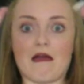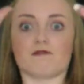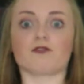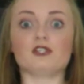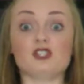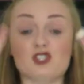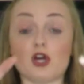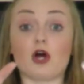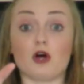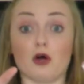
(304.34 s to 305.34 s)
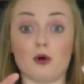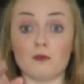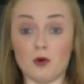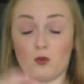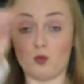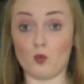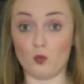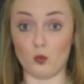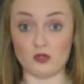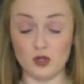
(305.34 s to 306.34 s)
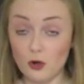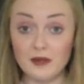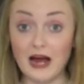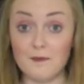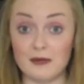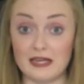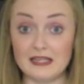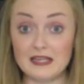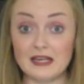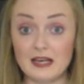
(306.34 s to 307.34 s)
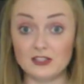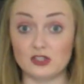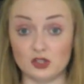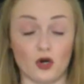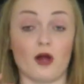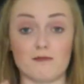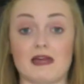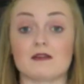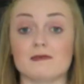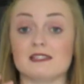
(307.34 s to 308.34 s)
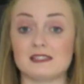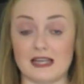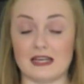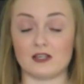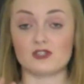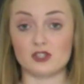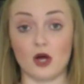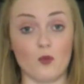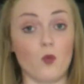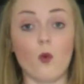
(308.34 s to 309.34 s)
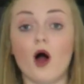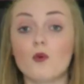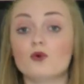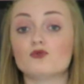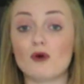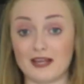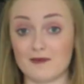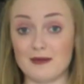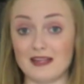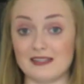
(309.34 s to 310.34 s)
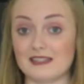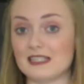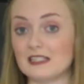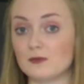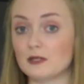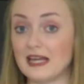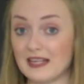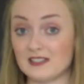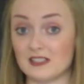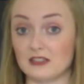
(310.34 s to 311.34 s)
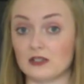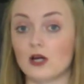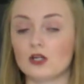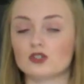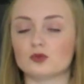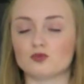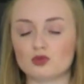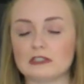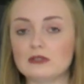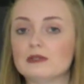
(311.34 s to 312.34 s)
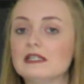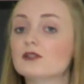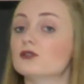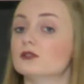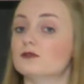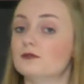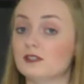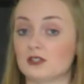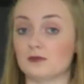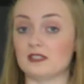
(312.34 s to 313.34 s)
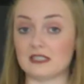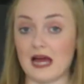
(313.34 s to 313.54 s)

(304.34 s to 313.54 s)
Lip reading: every germ was coming at me to try and make me sick. So what I would recommend is getting some really good vitamin